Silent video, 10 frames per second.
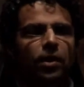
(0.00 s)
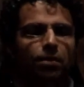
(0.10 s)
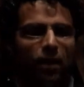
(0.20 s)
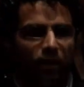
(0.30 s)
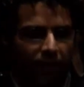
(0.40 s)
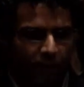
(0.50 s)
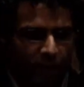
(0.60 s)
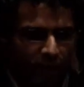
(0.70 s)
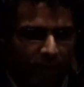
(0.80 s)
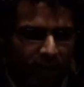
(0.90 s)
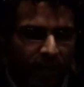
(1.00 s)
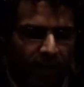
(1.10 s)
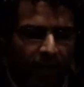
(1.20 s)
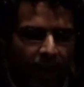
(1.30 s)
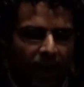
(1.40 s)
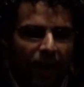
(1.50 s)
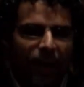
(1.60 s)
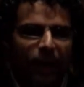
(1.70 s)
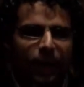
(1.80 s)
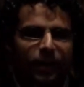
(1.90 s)
probably better versed at
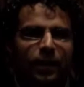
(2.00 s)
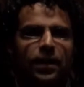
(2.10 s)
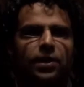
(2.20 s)
the